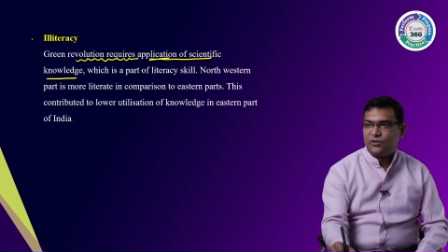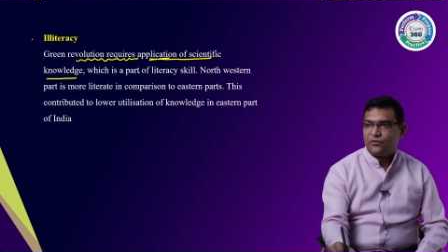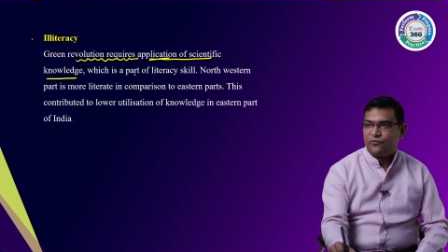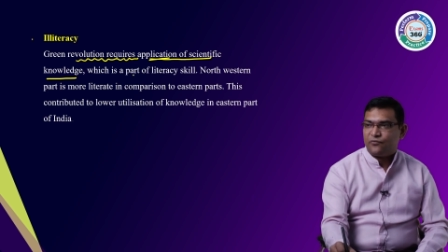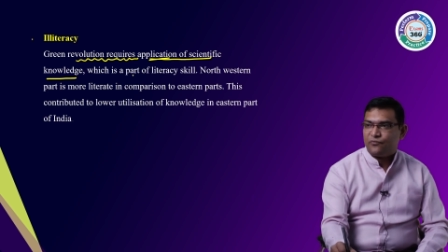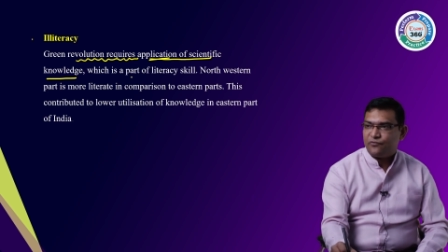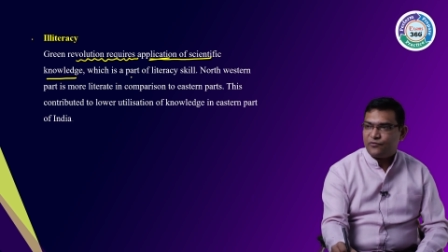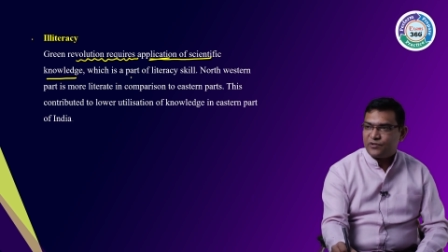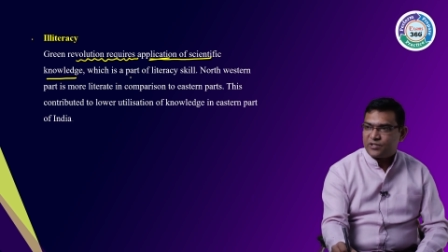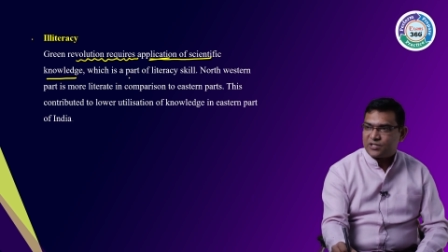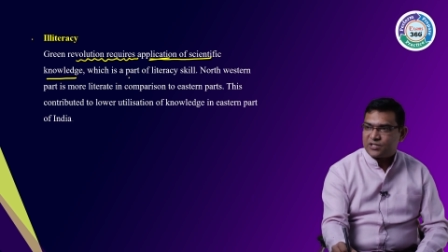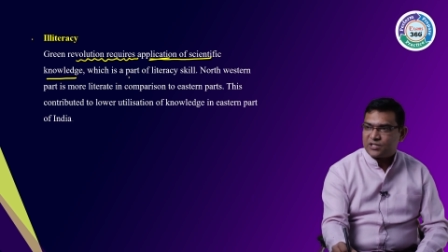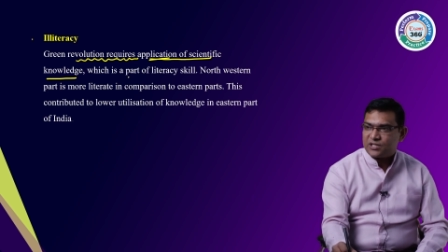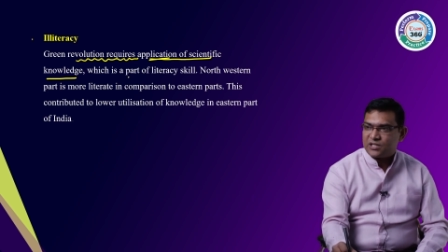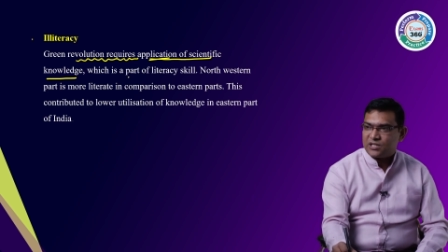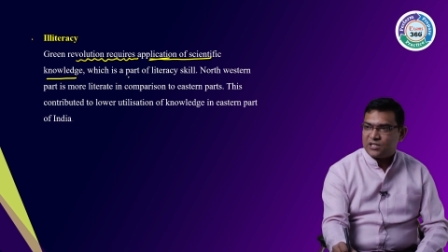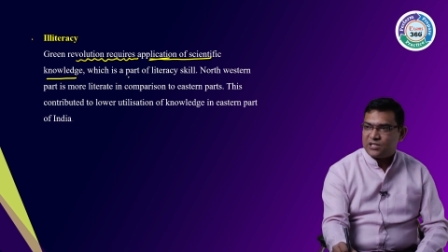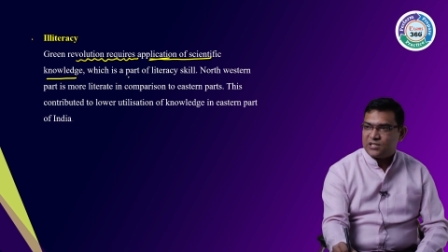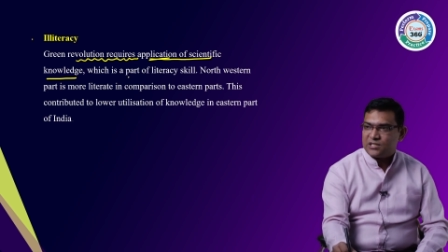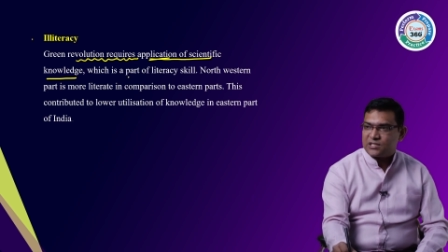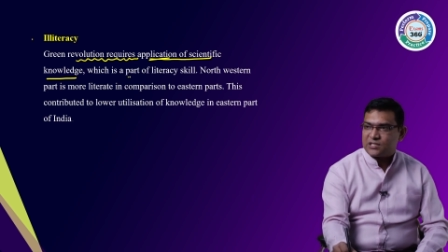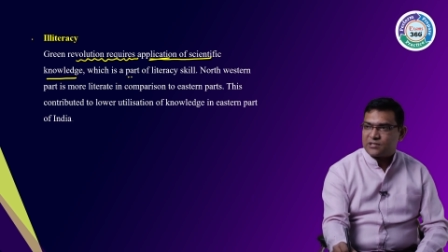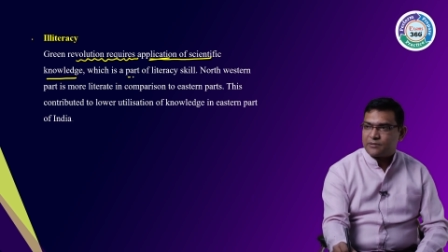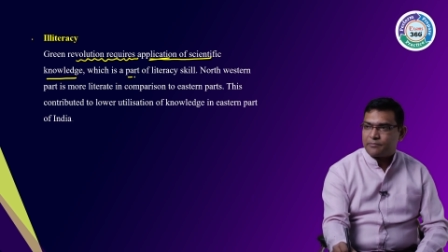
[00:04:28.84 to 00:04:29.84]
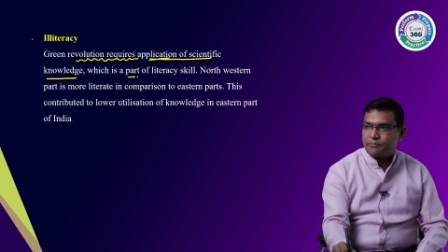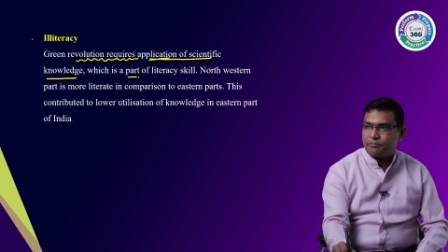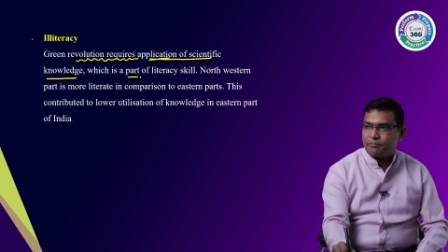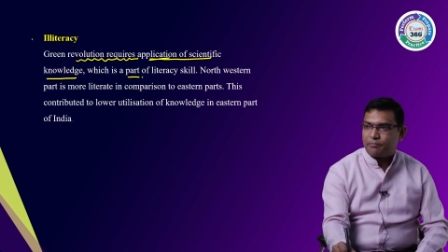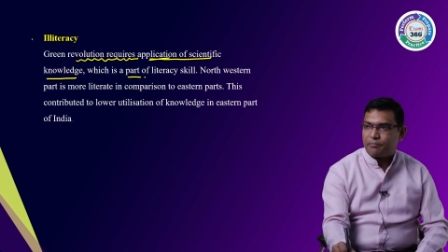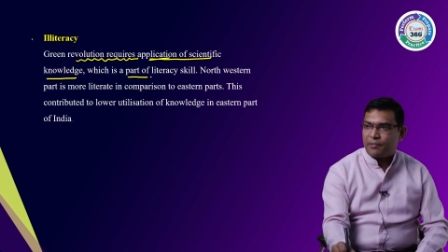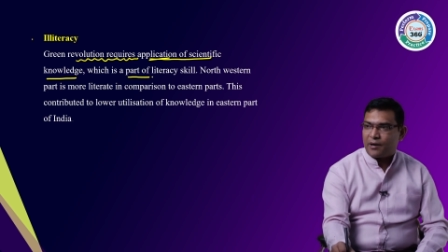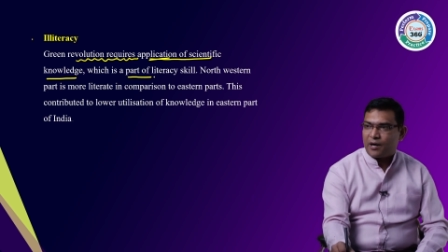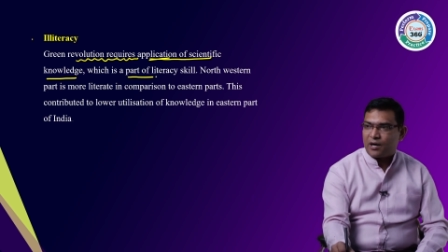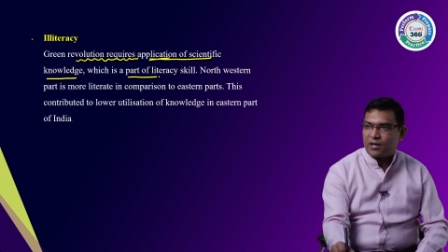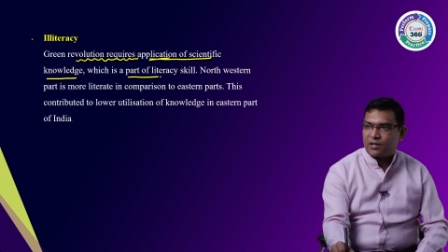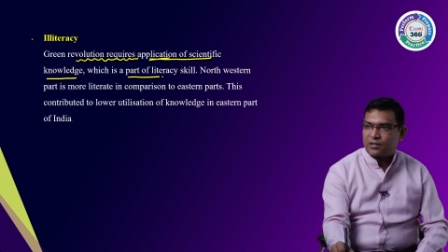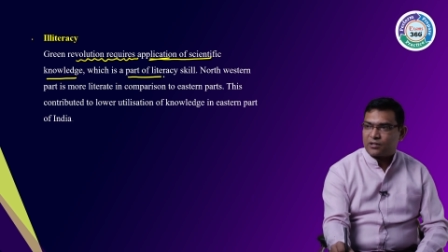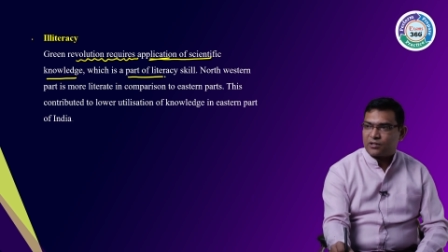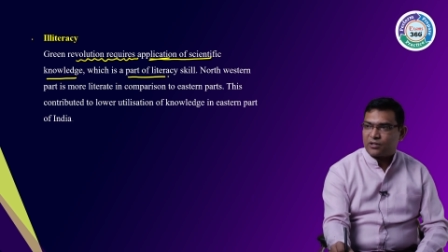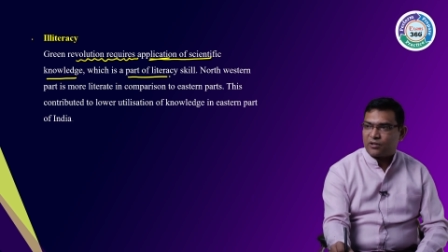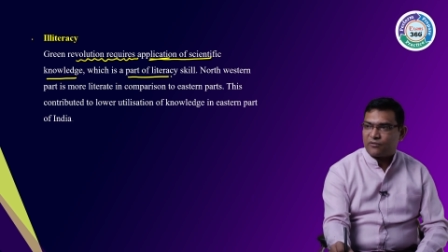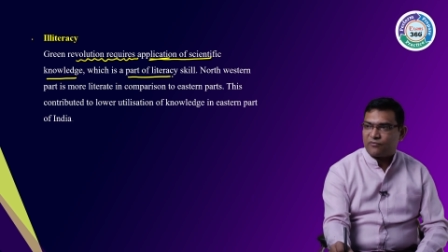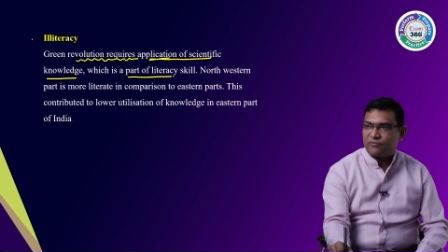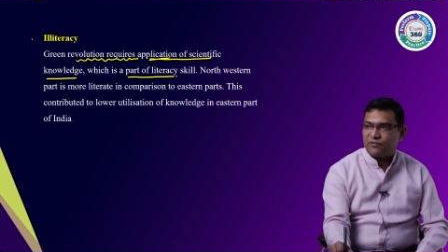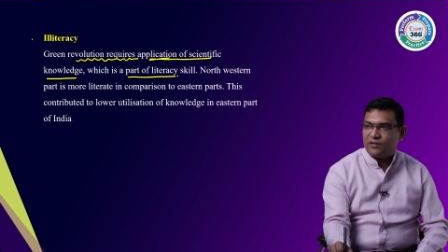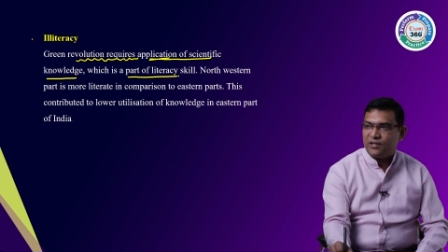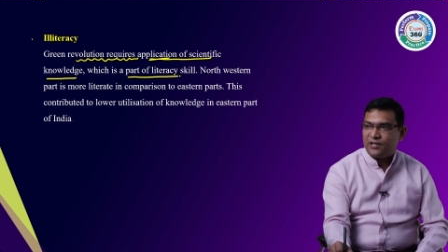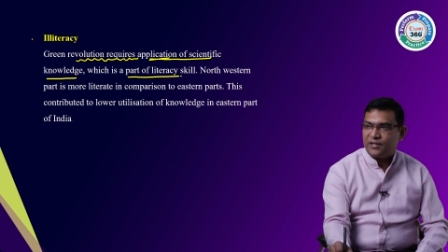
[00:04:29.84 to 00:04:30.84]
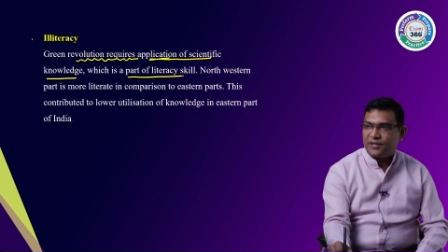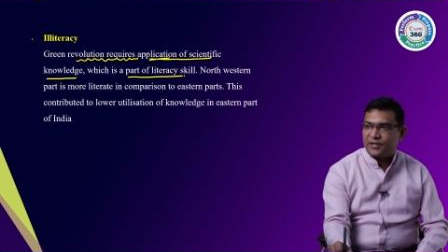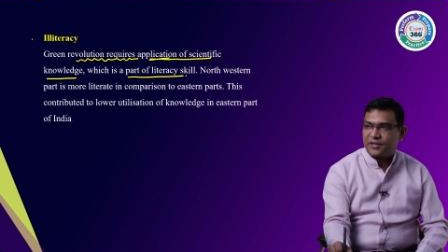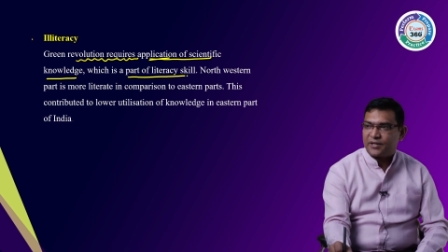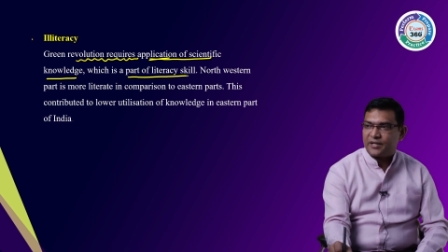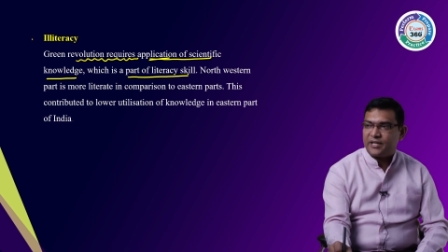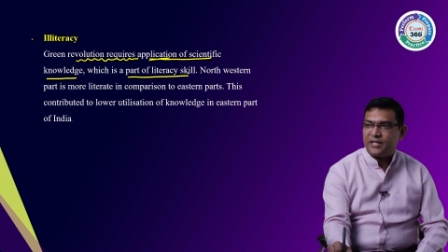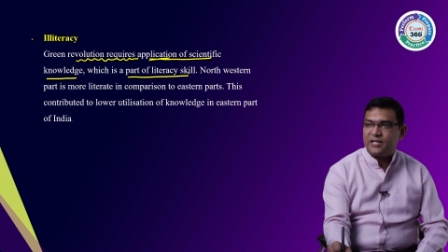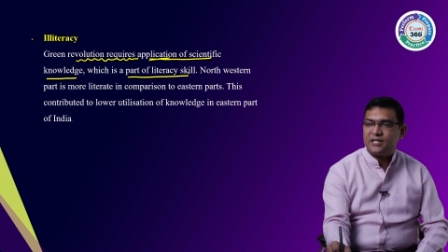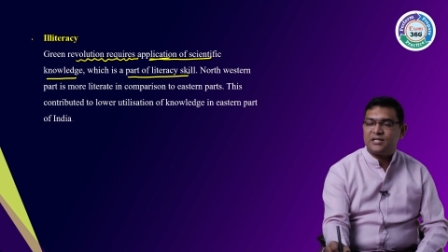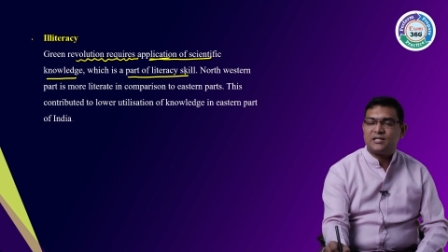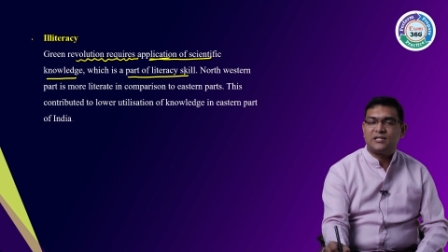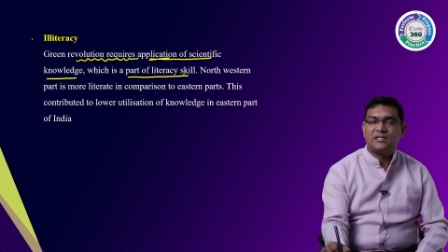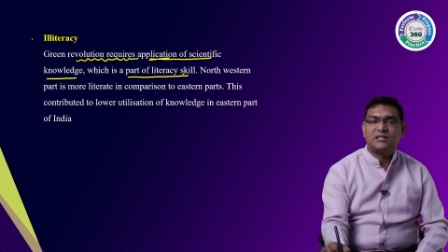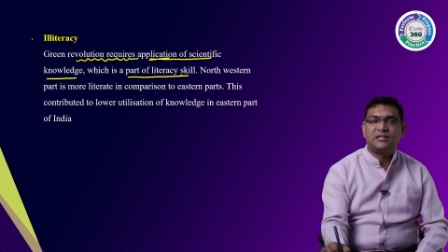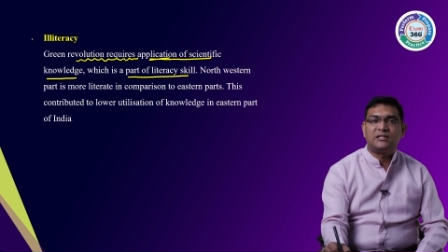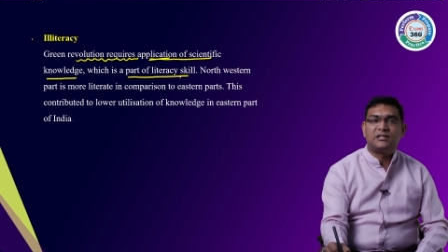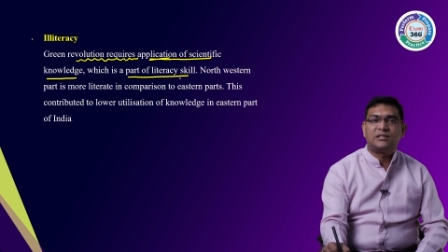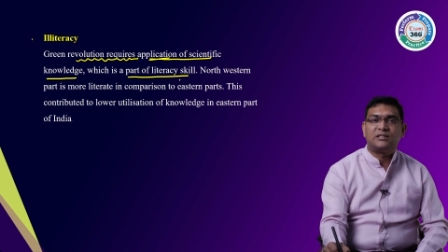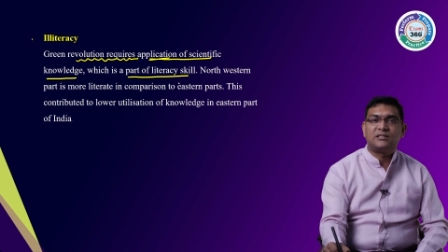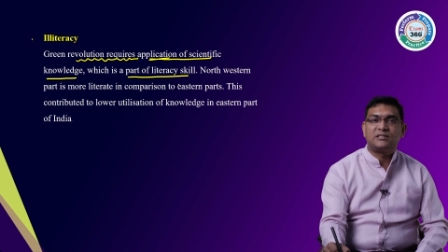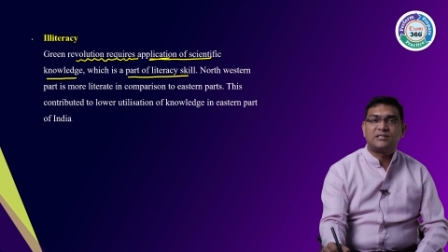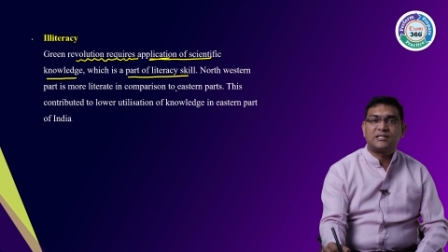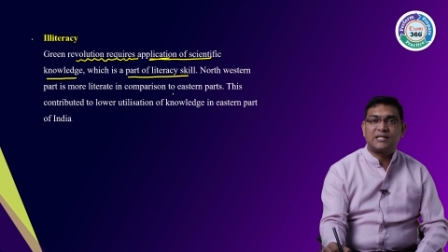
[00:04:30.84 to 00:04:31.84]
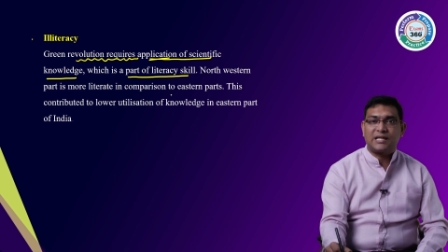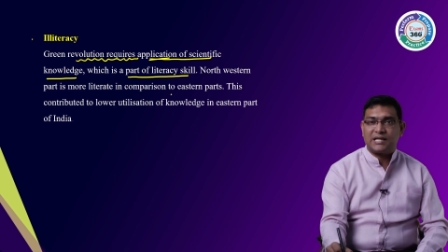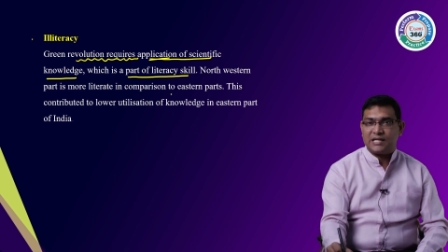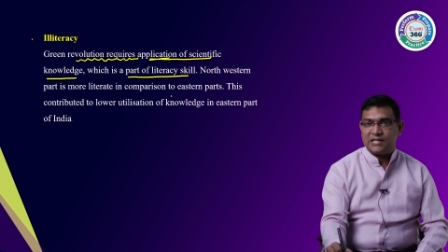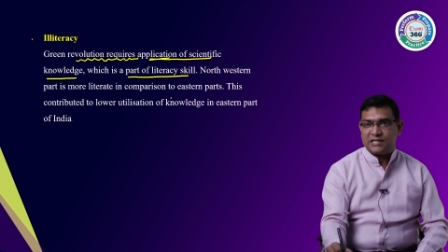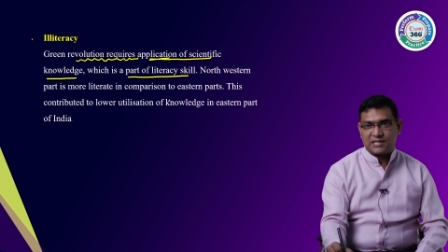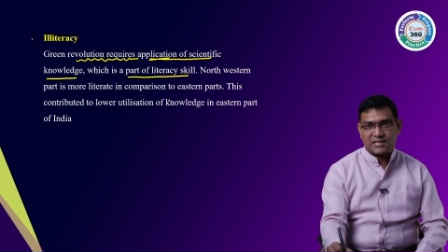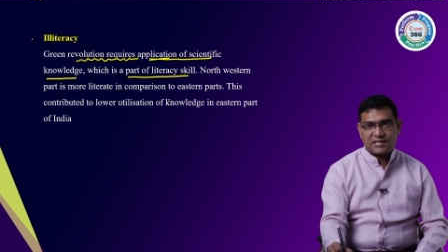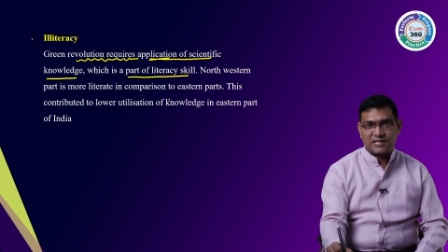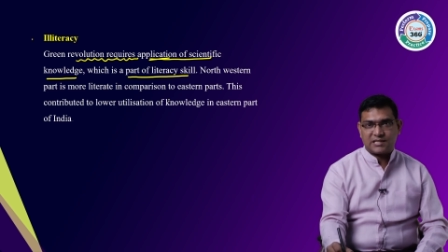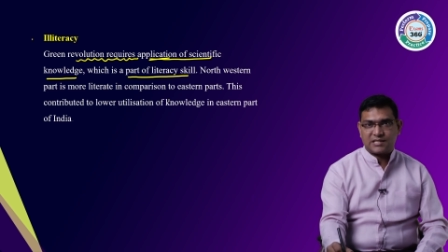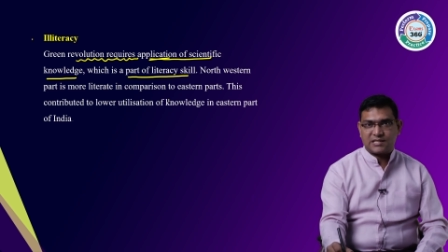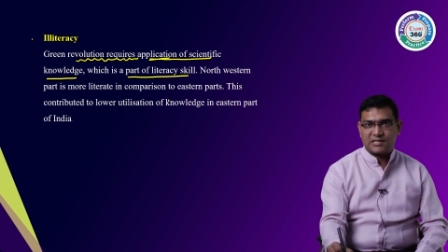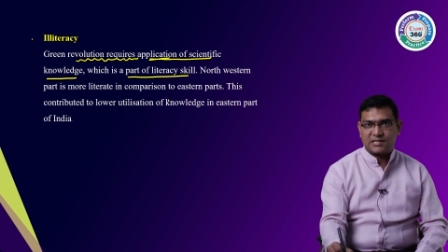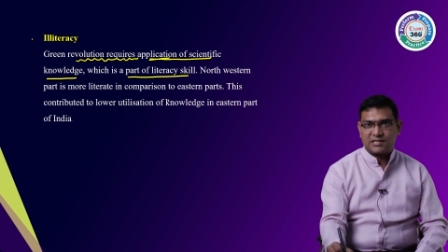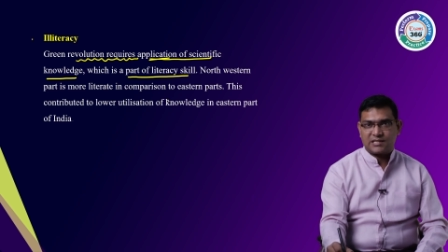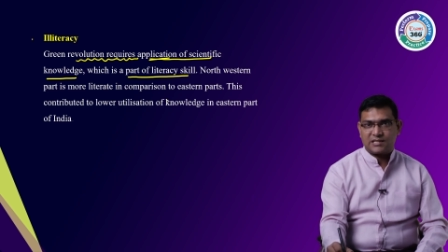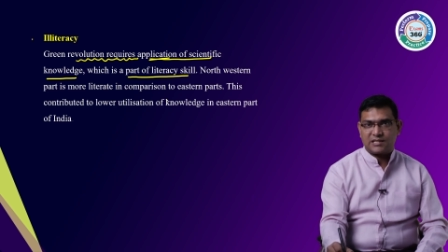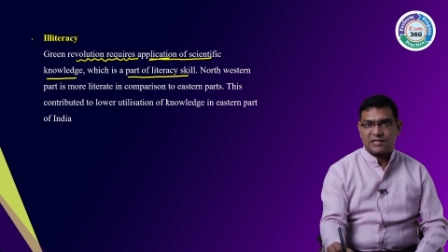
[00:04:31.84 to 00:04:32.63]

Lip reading: which is part of literary skills.